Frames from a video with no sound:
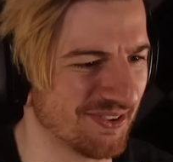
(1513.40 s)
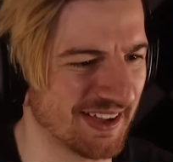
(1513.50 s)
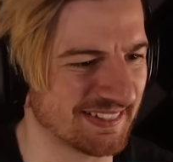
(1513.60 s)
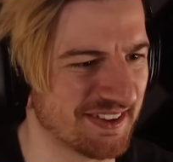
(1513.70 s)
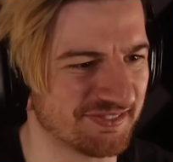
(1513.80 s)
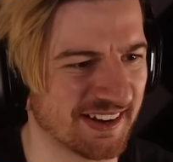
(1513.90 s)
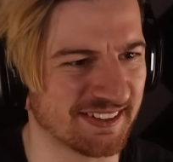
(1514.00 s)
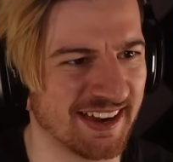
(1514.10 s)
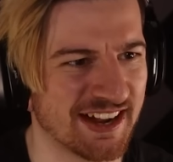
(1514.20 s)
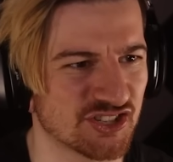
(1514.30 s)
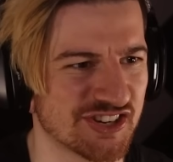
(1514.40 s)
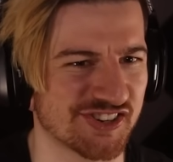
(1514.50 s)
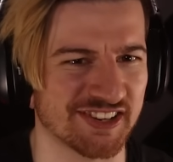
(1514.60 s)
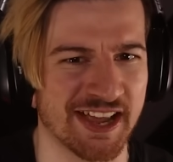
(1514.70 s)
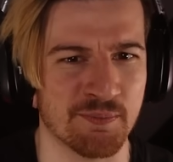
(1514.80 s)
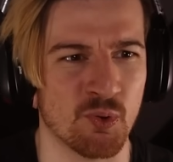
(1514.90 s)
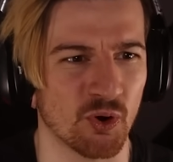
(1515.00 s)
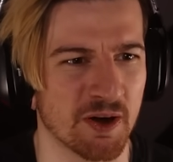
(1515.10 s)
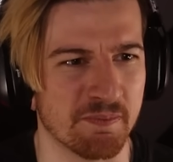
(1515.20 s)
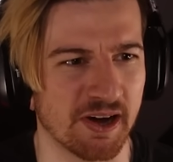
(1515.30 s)
don't like that fact that I actually just let him
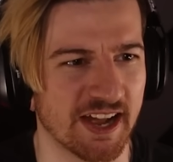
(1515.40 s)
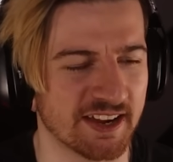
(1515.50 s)
walk on by.